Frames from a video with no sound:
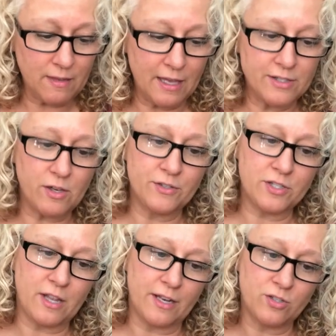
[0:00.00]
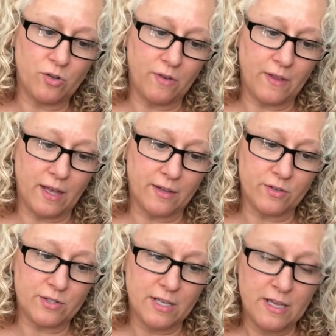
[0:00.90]
And so I just thought I'd show you the
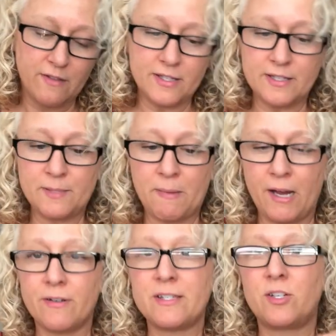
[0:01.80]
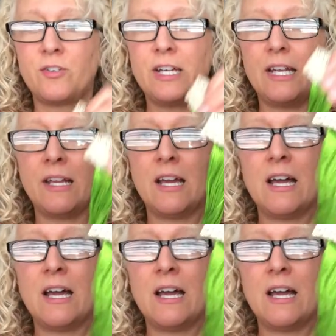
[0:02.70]
colors. This is Paris Green.